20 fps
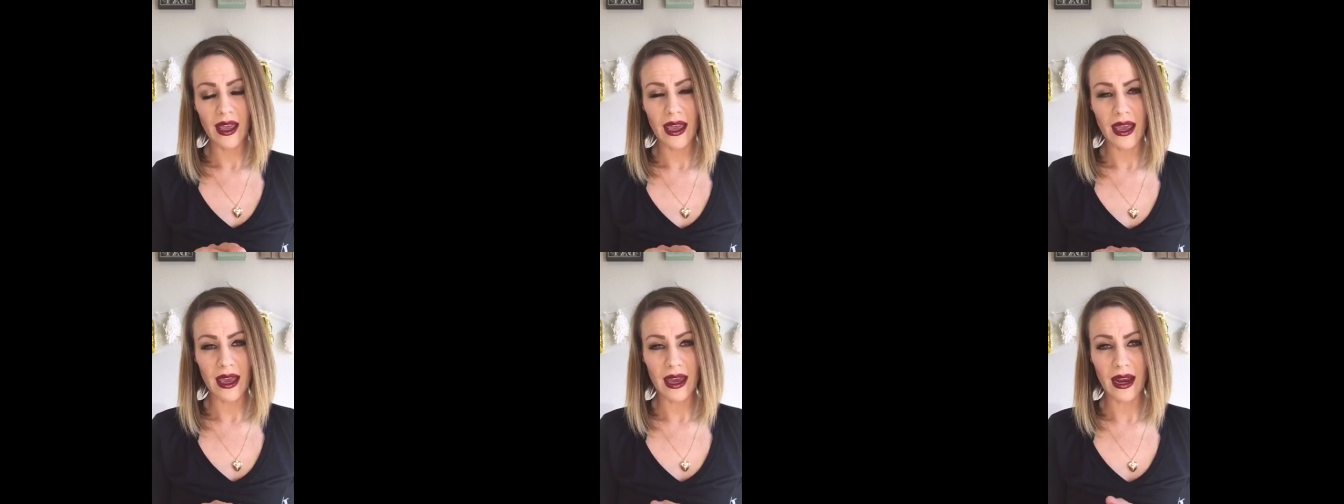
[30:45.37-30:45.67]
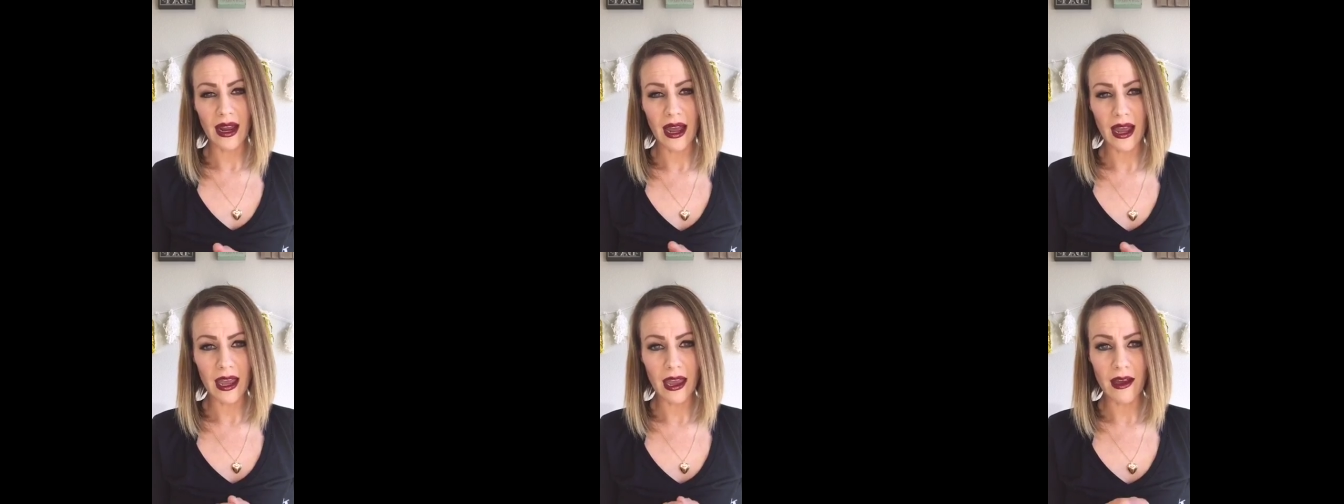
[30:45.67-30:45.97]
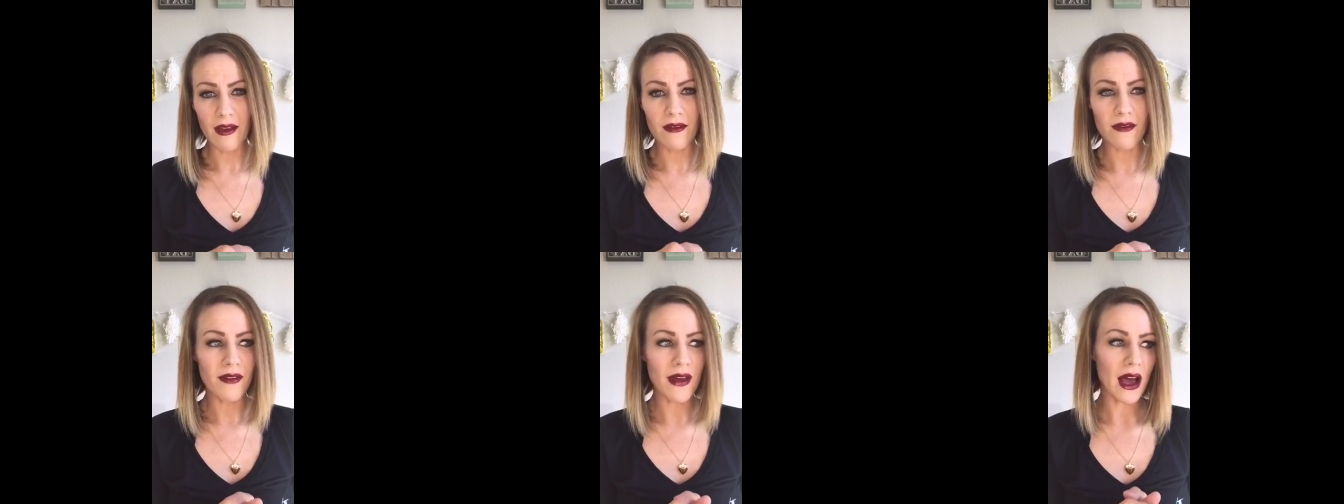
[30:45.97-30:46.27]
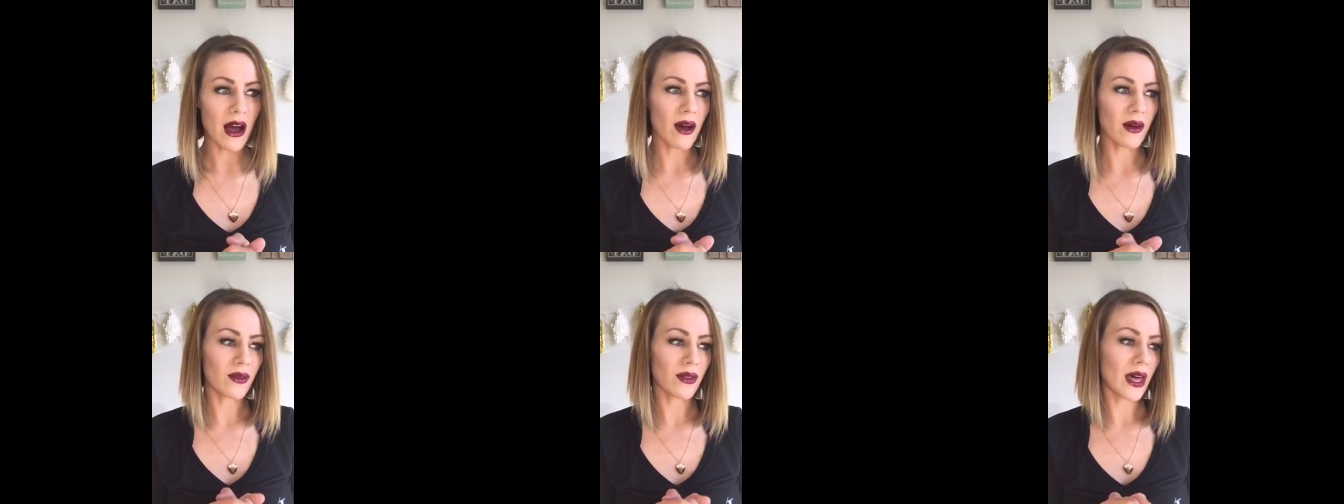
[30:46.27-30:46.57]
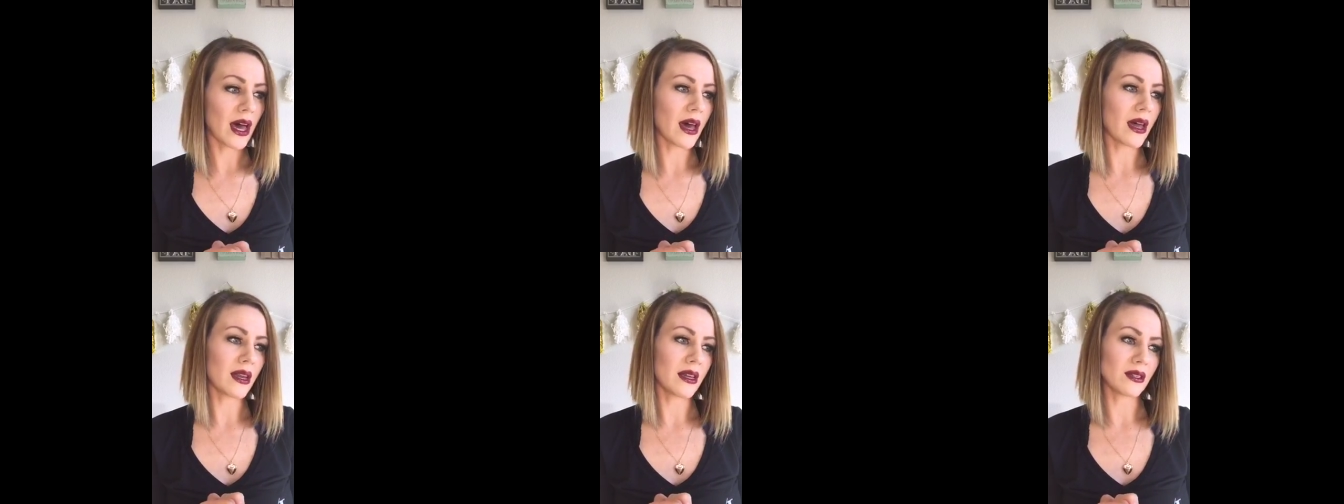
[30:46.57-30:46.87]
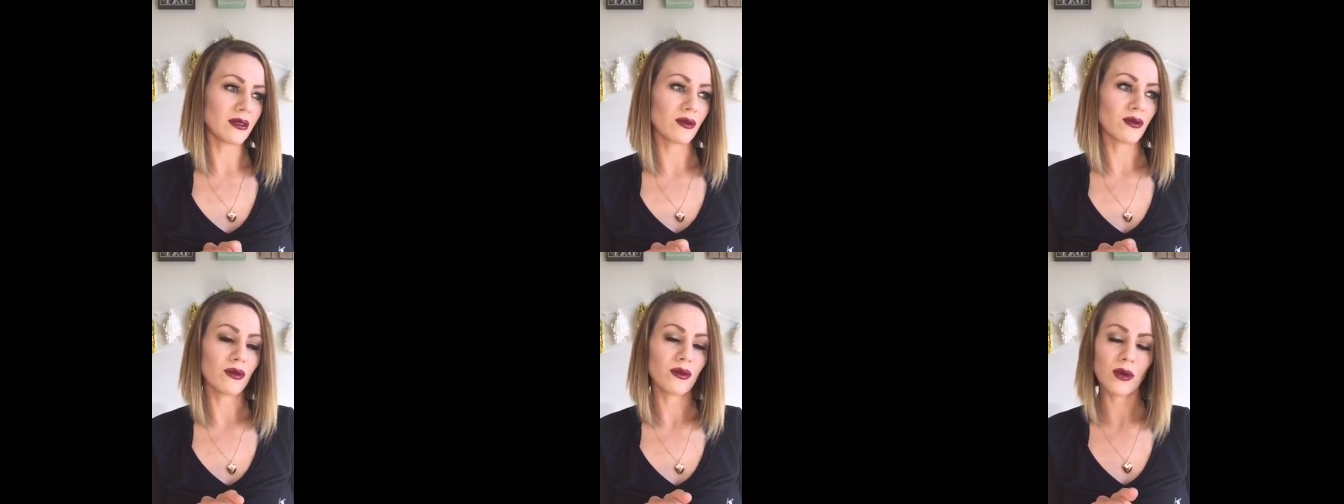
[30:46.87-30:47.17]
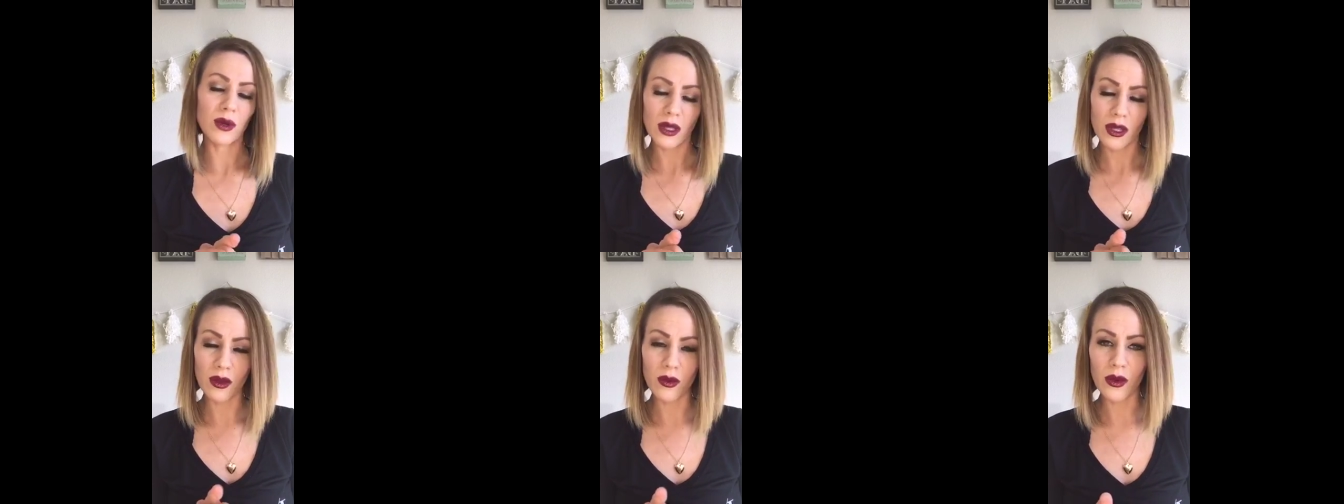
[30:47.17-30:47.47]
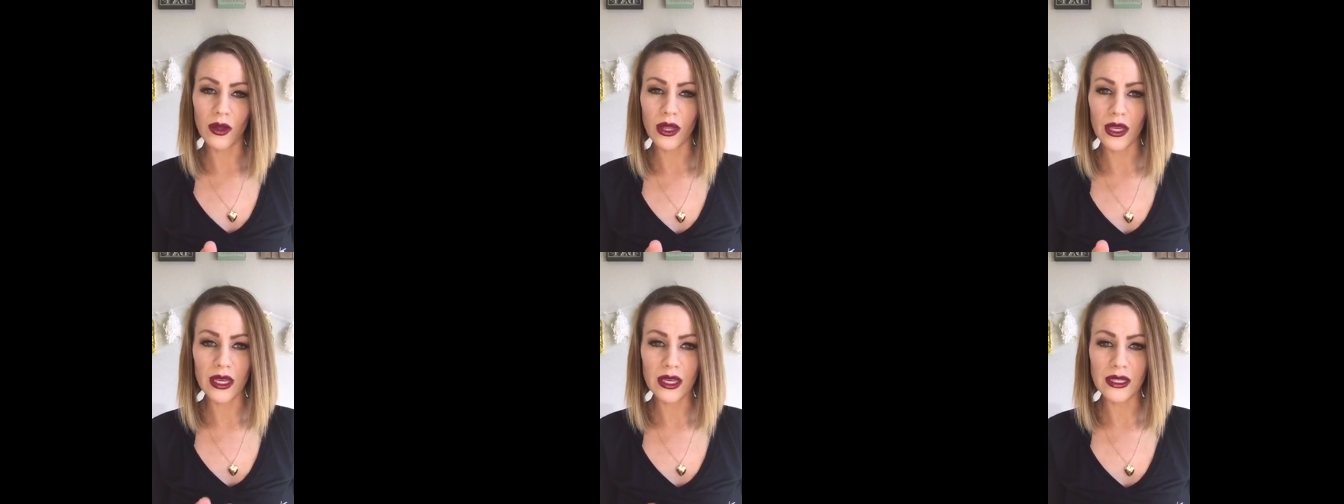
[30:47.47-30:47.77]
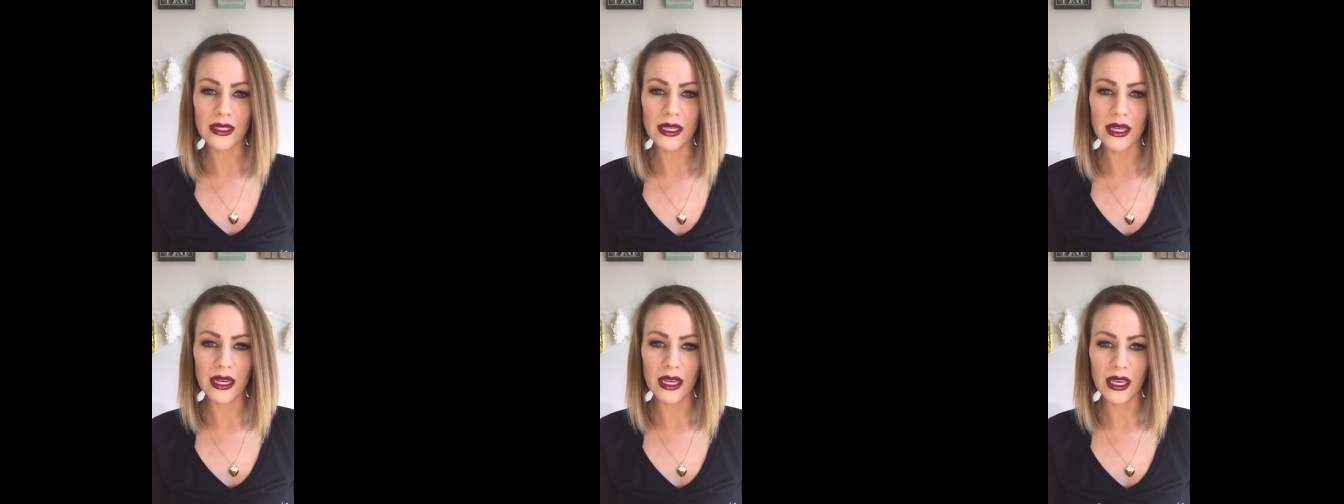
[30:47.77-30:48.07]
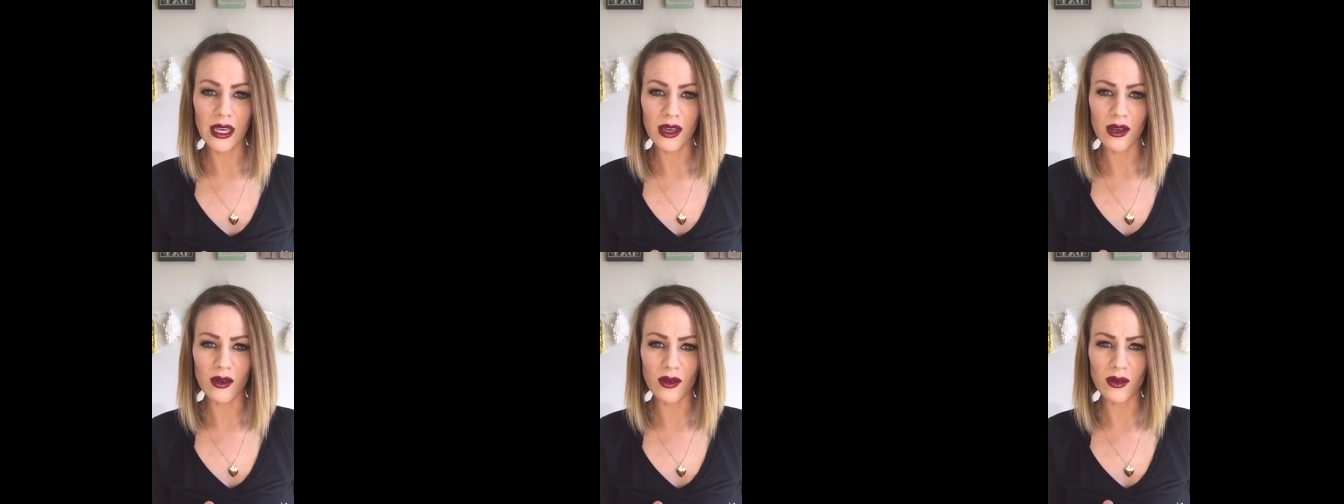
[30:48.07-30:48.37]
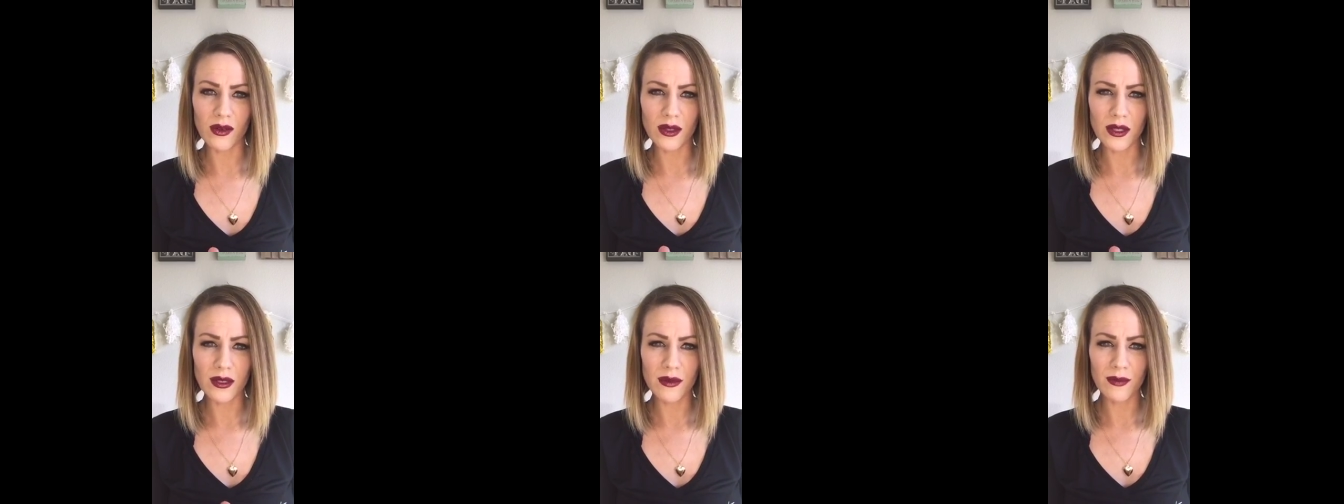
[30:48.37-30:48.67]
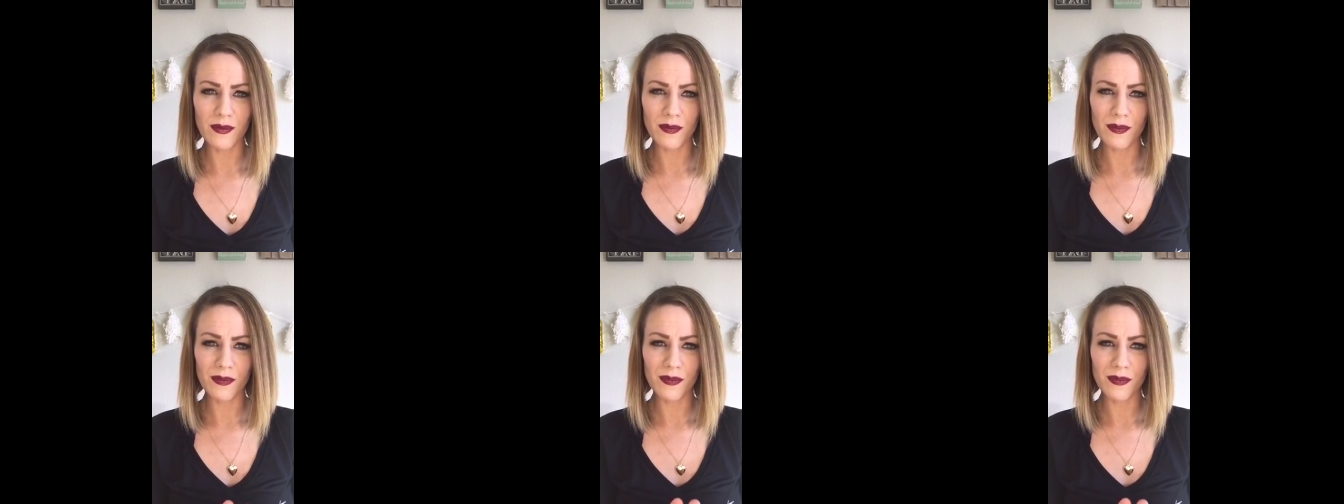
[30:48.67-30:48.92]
And I have found that it's really, really easy to use.